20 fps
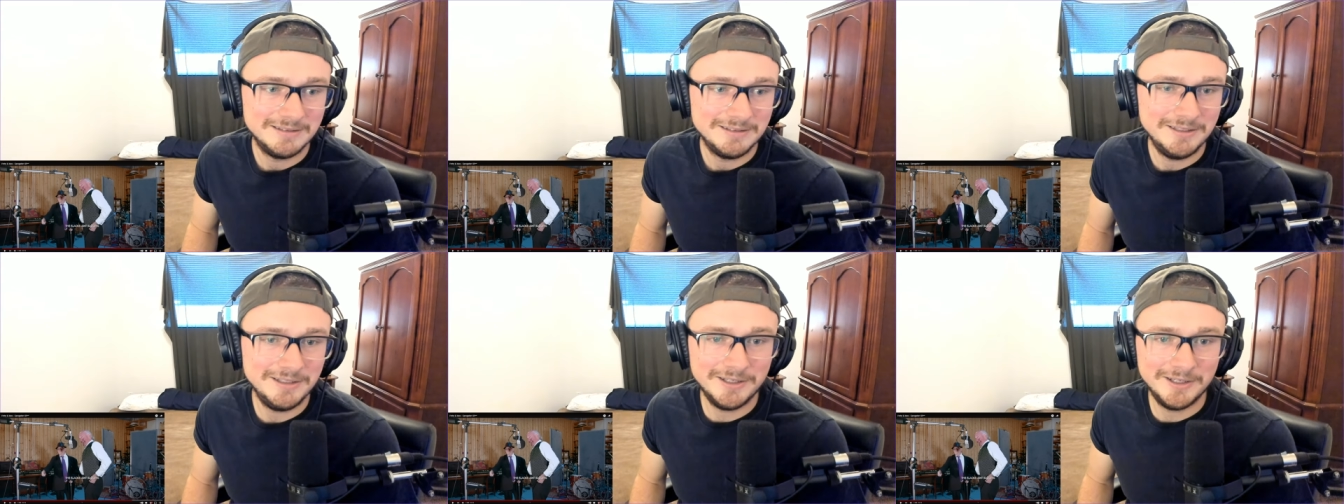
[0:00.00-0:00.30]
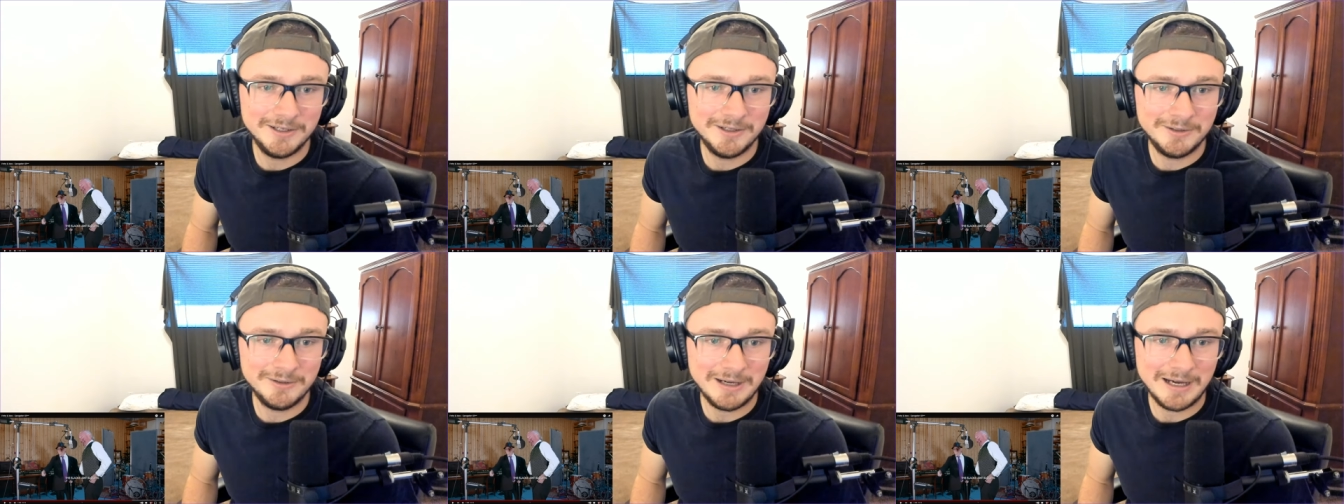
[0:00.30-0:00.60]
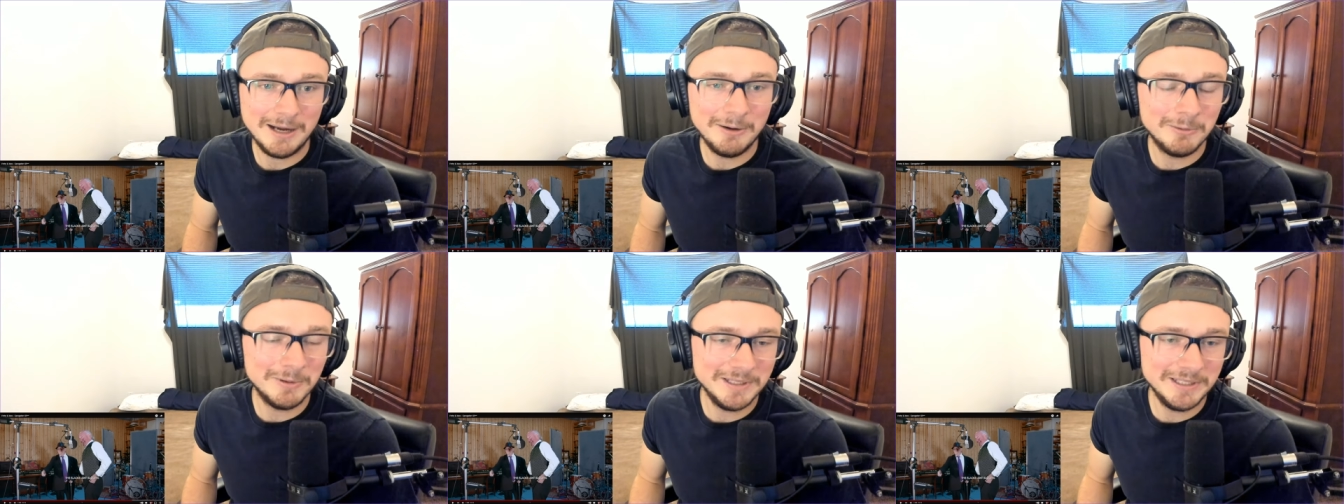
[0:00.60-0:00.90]
You know,
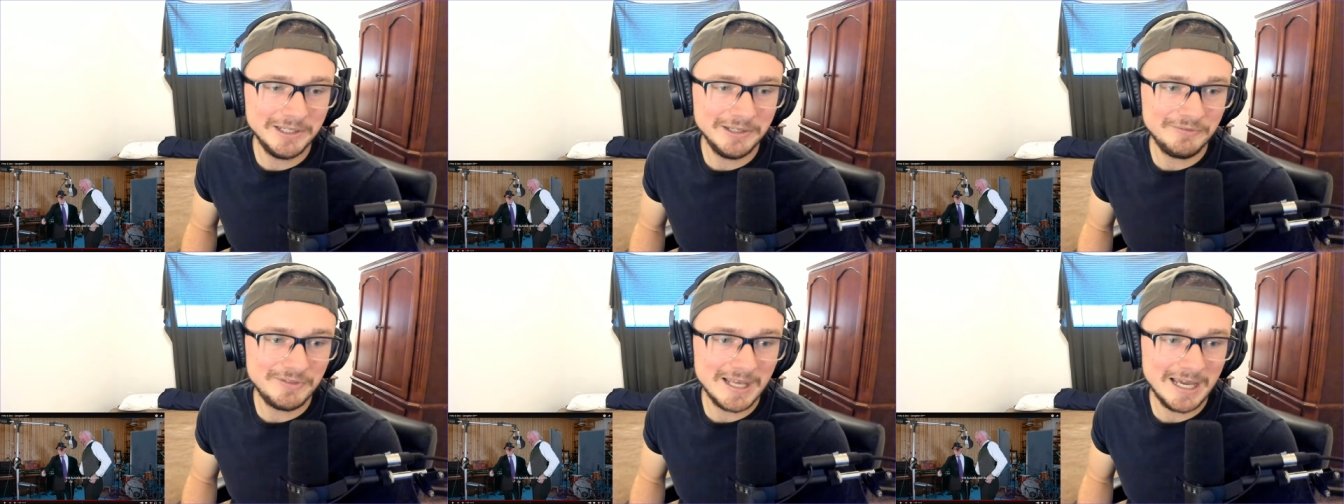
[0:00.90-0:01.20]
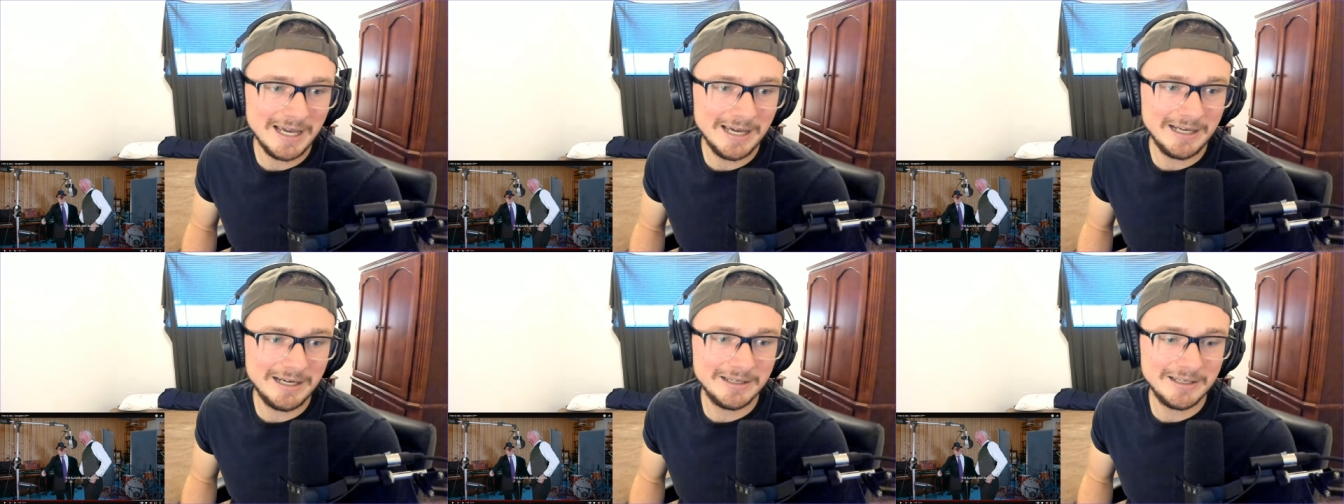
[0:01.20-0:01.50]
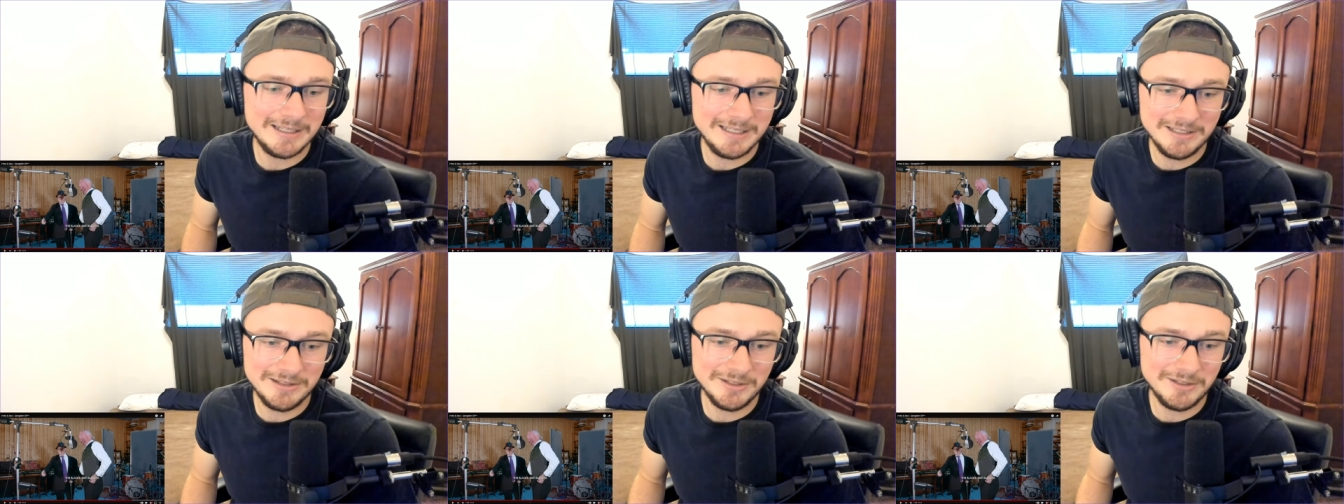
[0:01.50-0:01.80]
I wonder if they
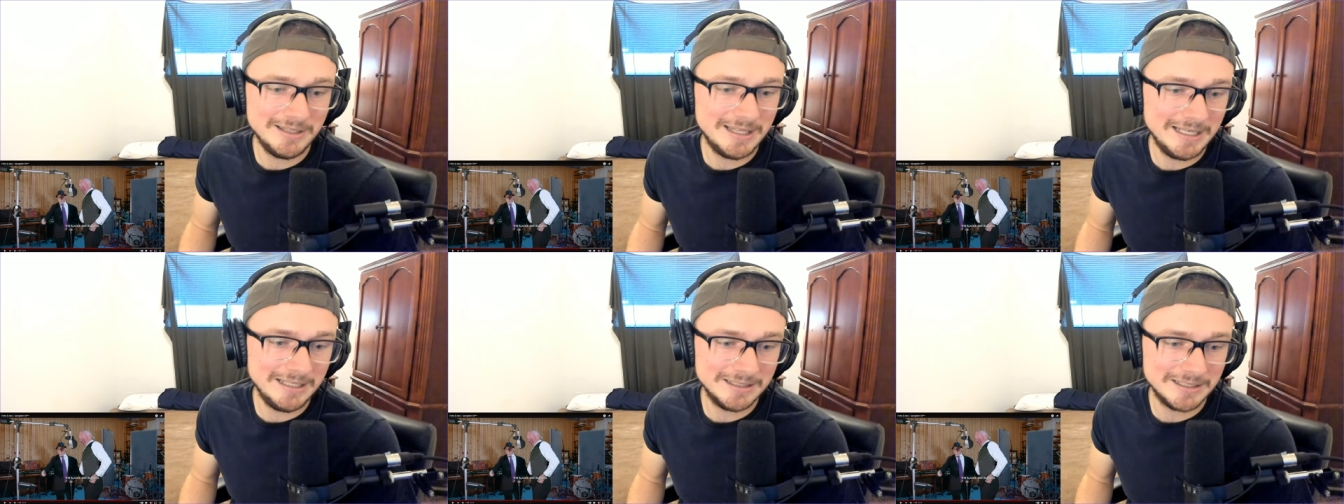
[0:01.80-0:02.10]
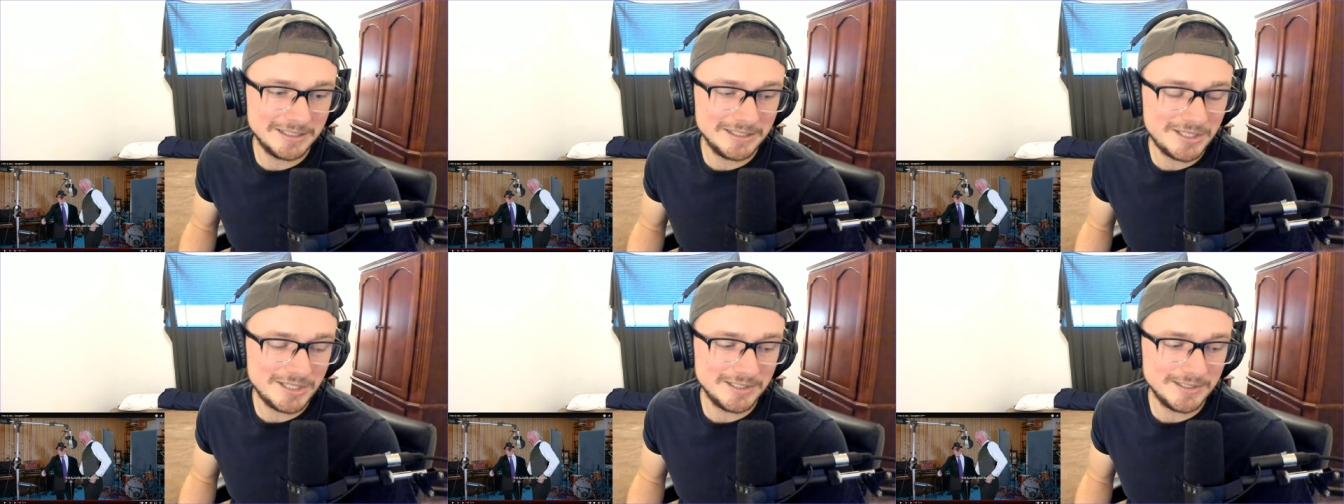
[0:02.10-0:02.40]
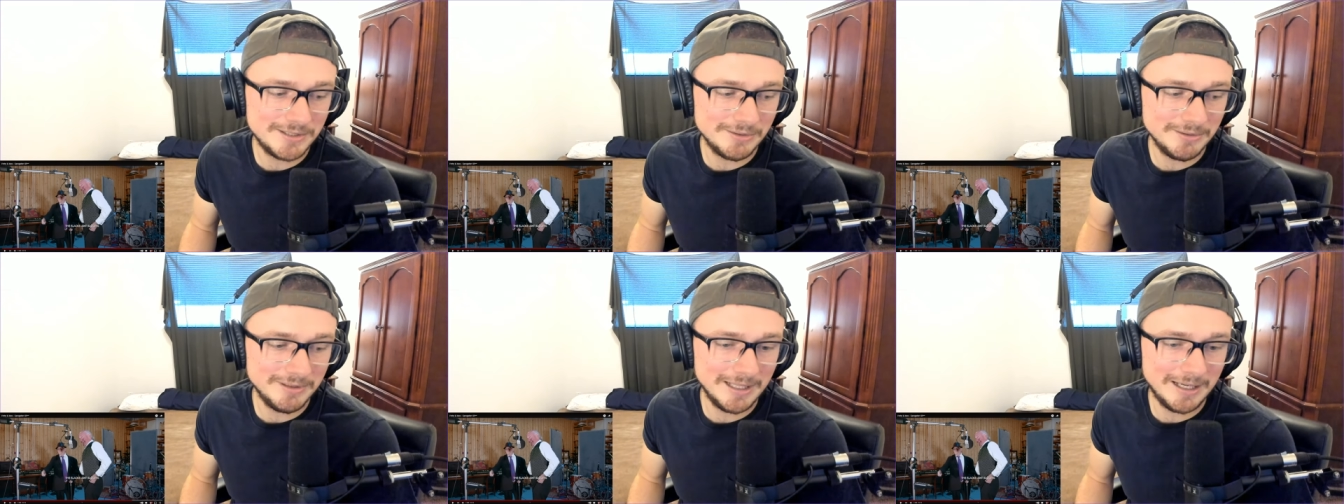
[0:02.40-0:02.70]
had either they
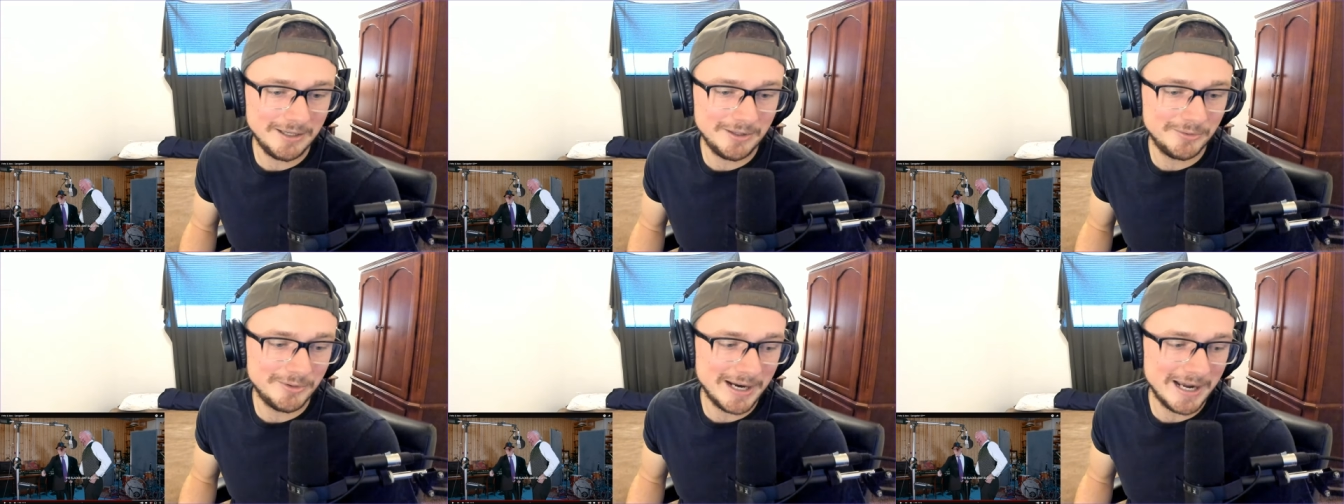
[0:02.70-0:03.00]
listened to a lot of